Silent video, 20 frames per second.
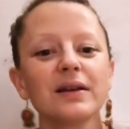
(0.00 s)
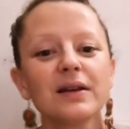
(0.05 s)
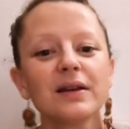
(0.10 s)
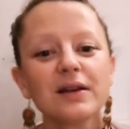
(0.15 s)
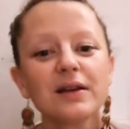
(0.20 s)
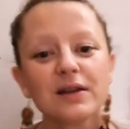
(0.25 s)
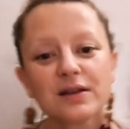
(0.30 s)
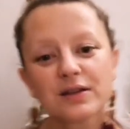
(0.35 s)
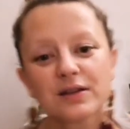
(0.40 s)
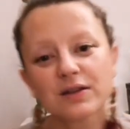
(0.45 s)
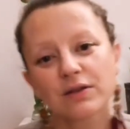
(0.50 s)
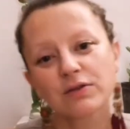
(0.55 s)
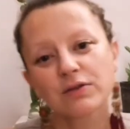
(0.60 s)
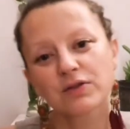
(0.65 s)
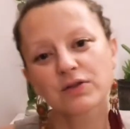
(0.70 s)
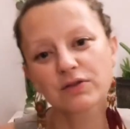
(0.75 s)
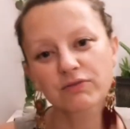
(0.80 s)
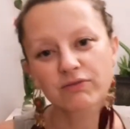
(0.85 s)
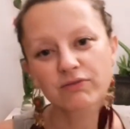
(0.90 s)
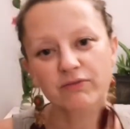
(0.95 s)
So
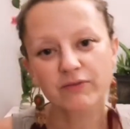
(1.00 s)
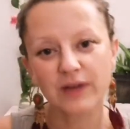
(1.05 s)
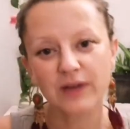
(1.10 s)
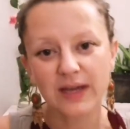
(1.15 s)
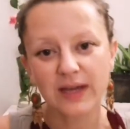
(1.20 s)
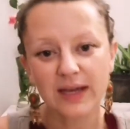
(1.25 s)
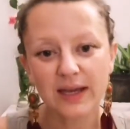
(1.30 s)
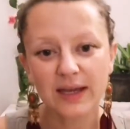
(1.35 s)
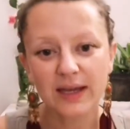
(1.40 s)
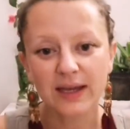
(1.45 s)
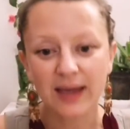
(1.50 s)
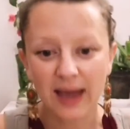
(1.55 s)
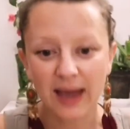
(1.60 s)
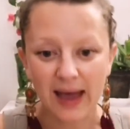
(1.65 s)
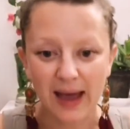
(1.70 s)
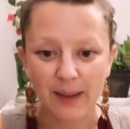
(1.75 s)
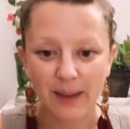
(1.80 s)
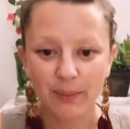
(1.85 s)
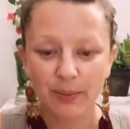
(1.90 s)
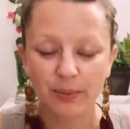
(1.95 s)
to
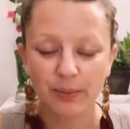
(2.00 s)
recap,